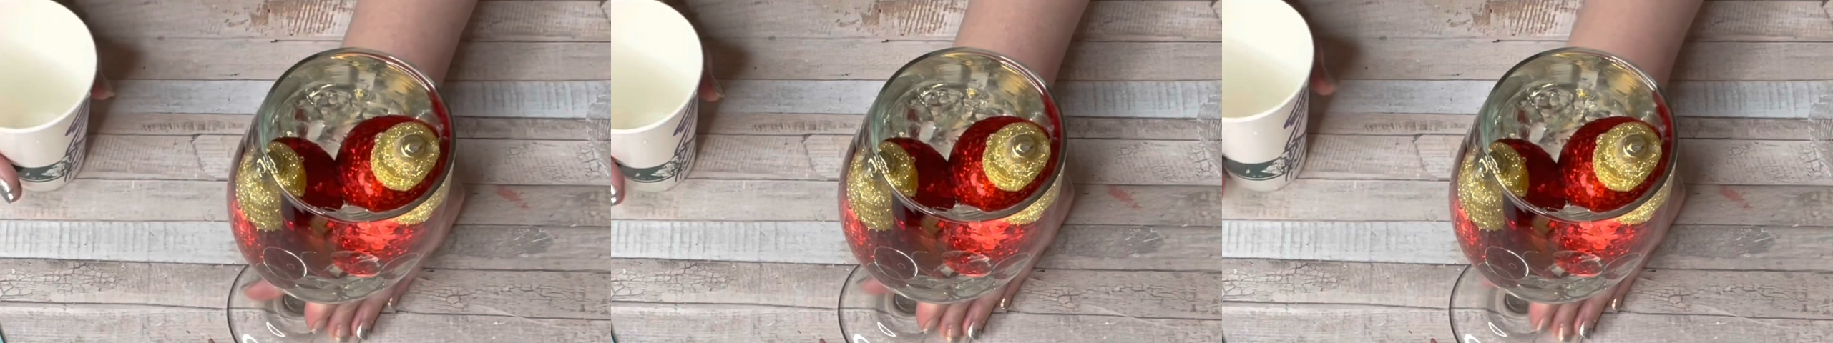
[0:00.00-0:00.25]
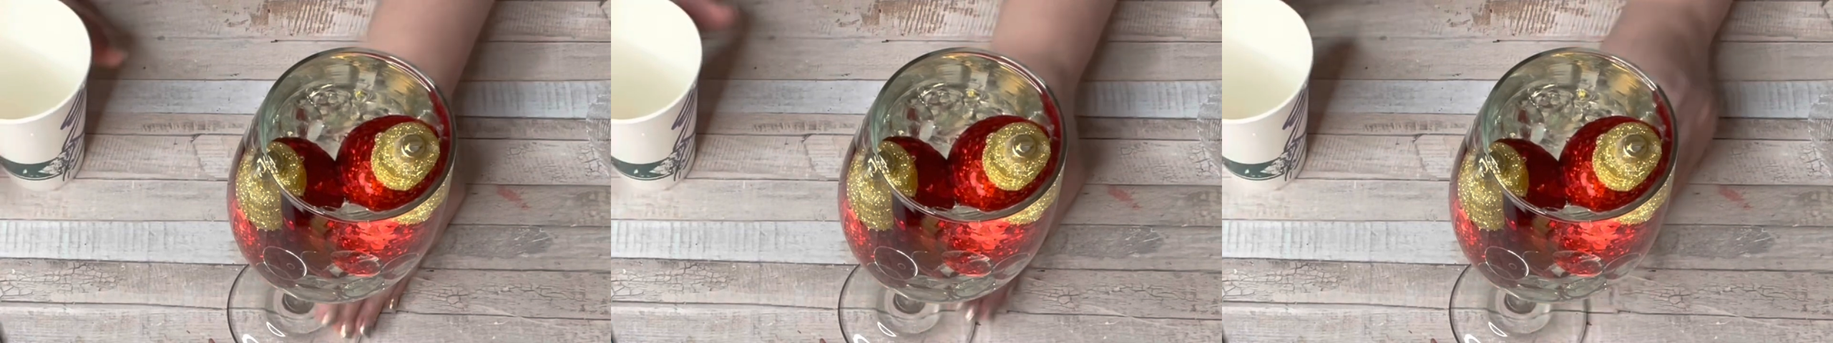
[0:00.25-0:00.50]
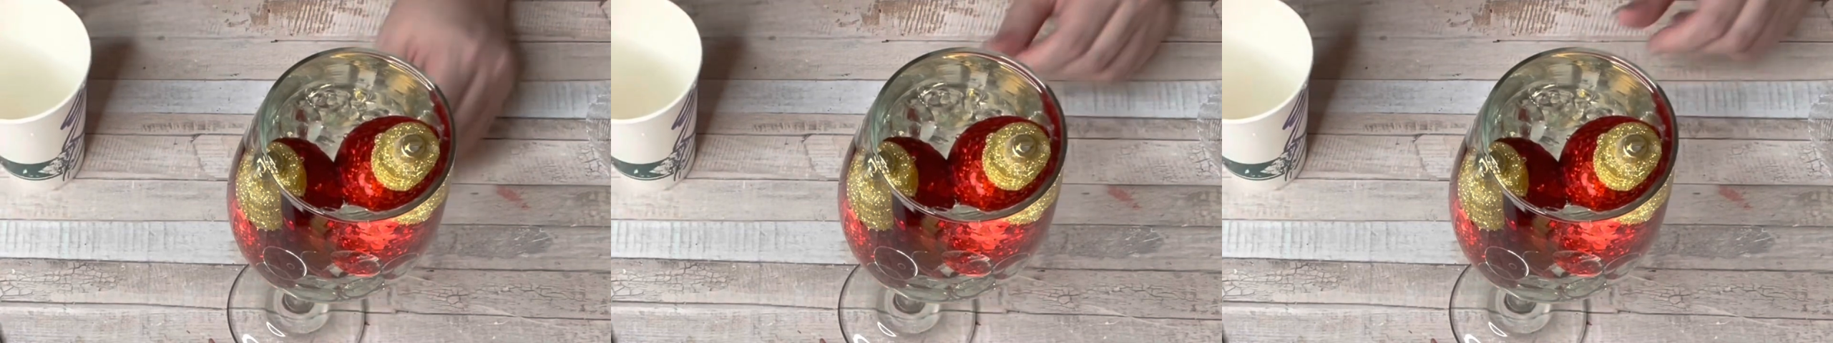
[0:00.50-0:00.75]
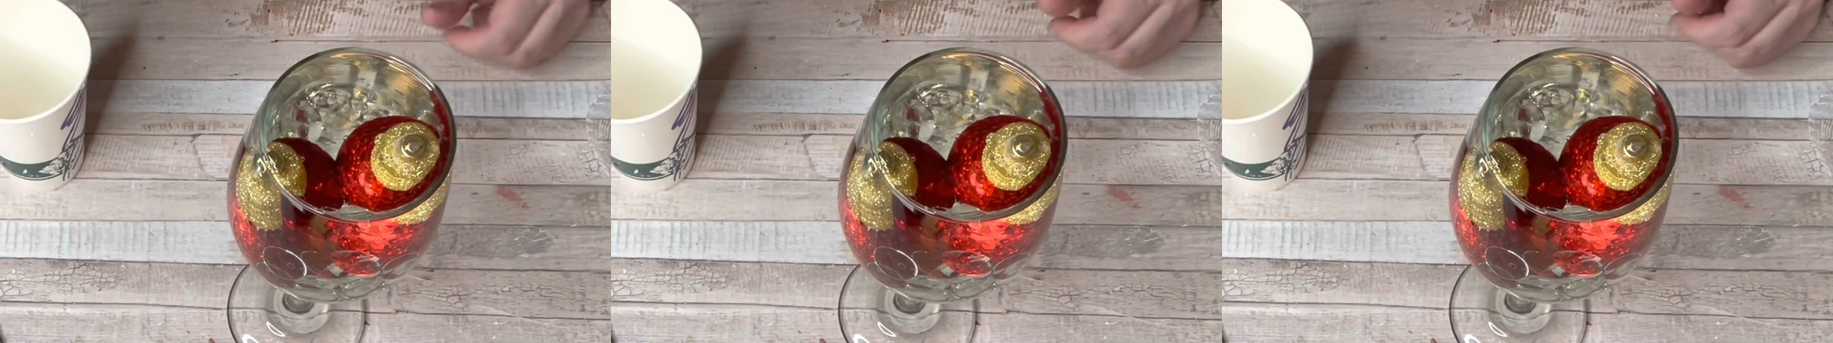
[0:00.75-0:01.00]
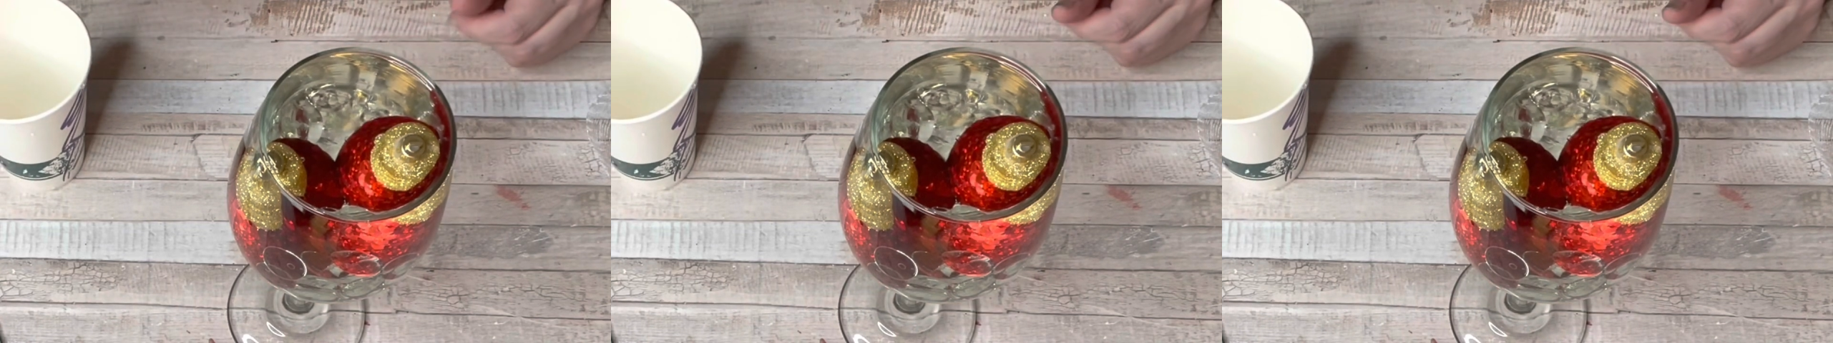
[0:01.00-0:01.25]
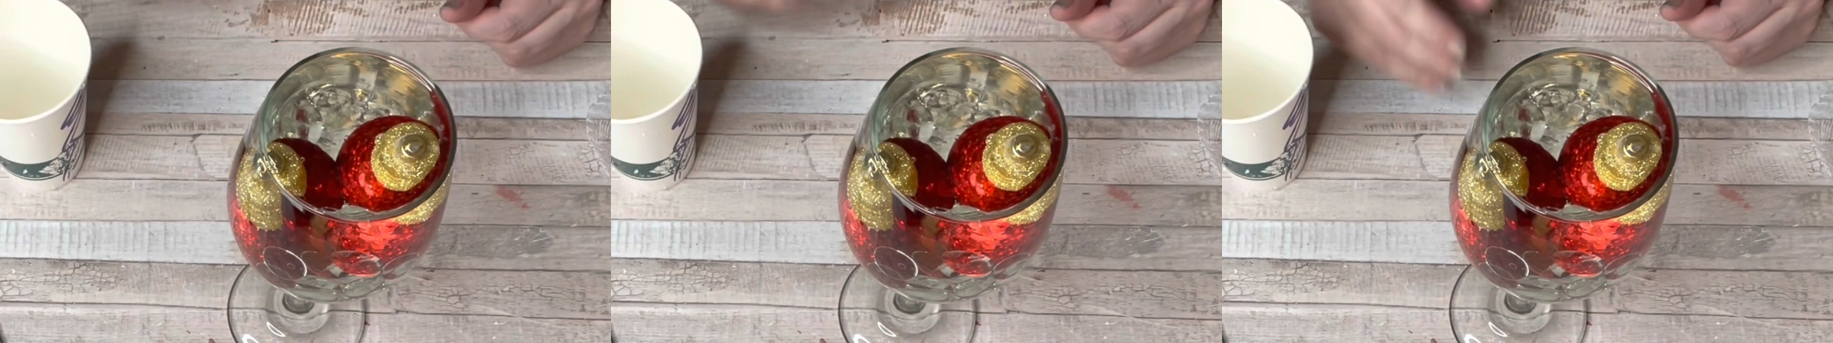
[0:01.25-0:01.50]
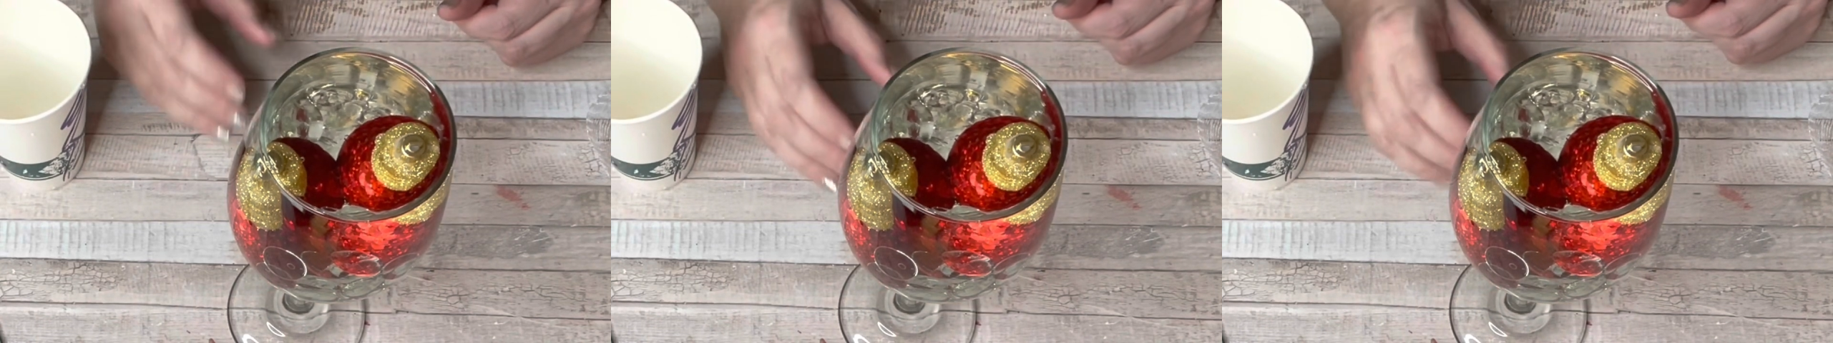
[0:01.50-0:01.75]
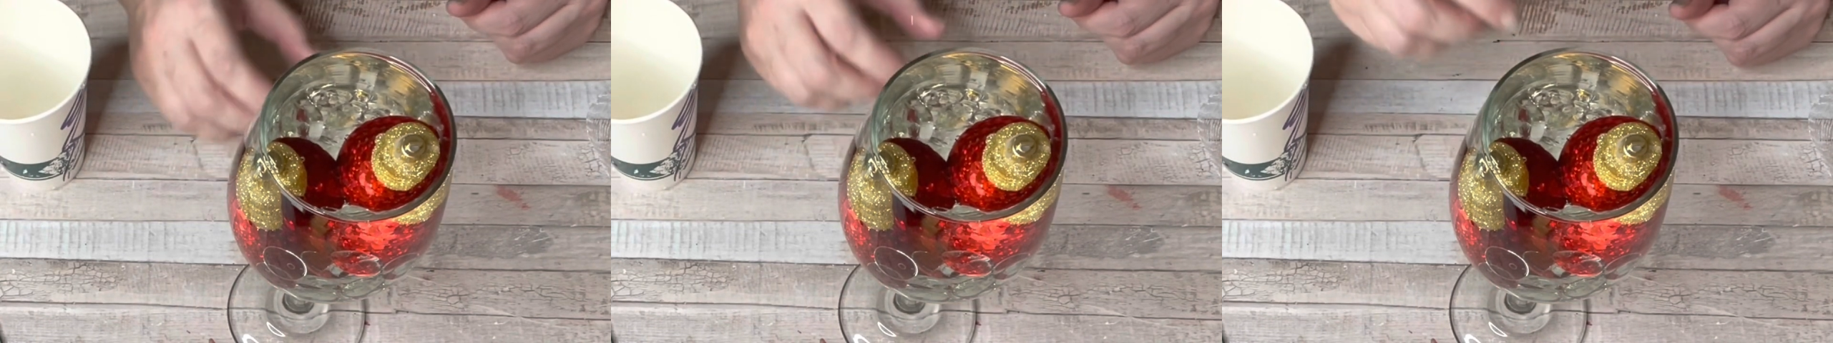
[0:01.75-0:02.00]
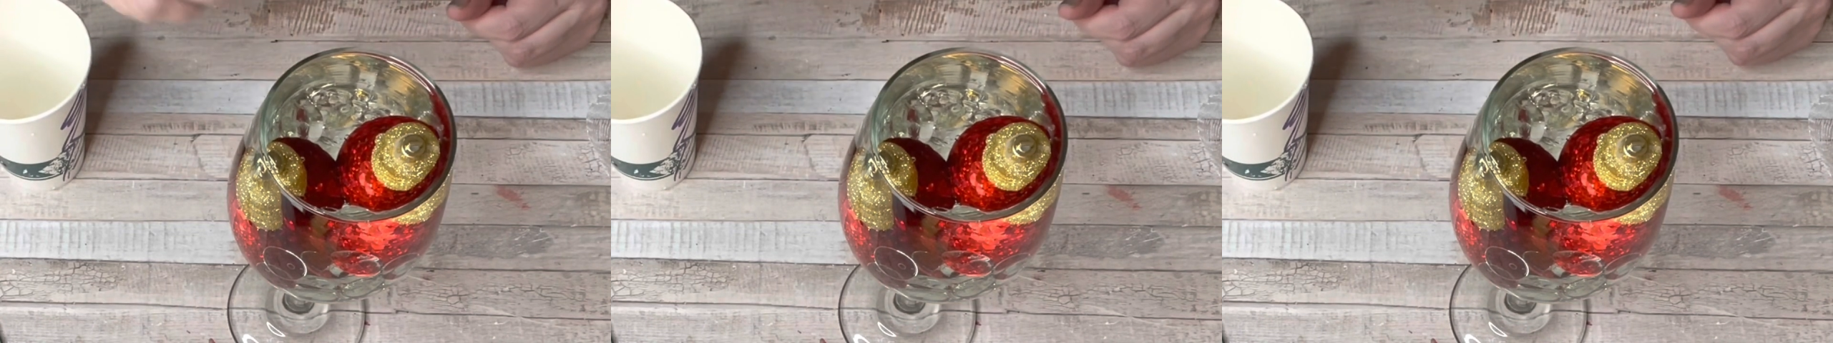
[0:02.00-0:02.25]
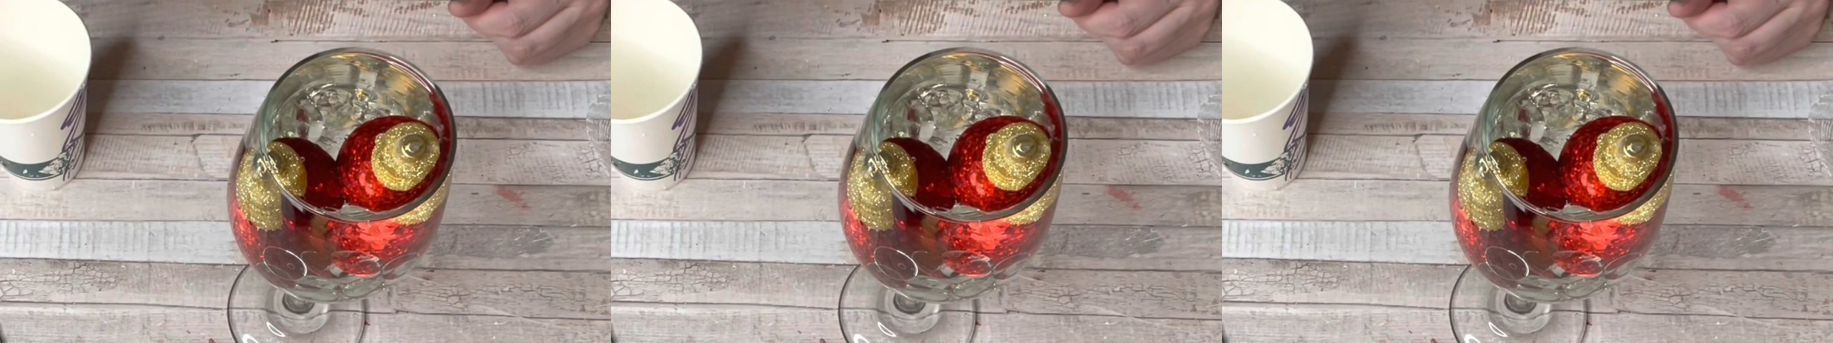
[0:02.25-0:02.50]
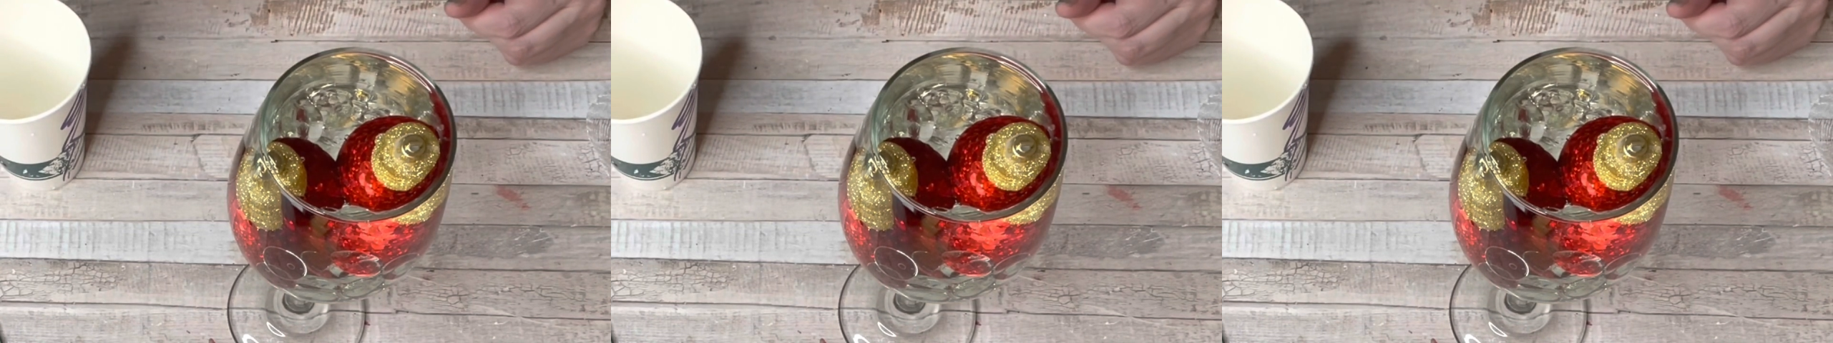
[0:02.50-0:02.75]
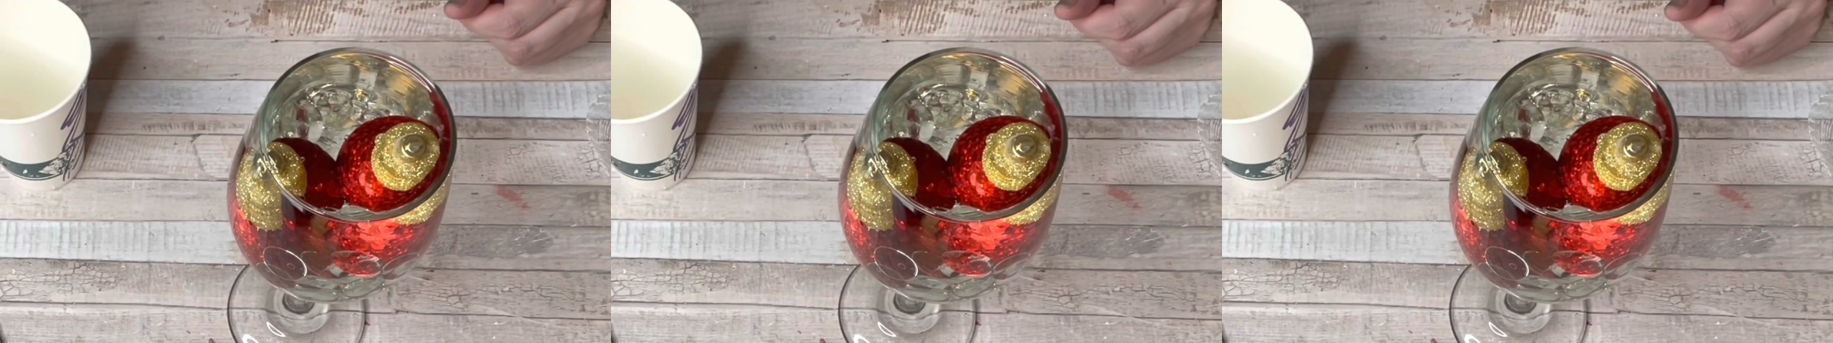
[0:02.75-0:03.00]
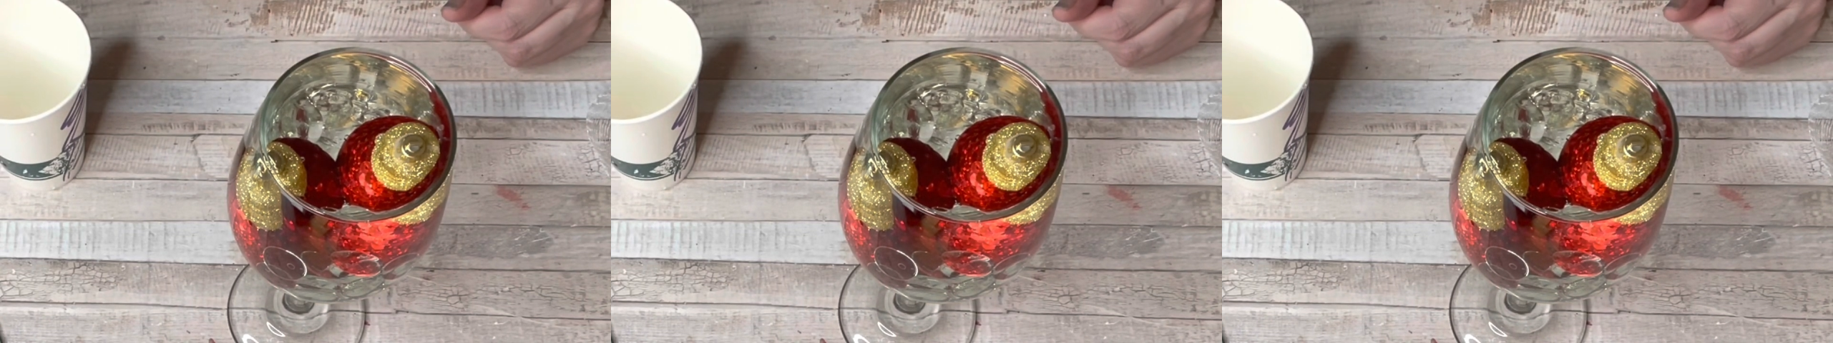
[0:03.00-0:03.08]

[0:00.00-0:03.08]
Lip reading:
Nobody's mouth can be seen.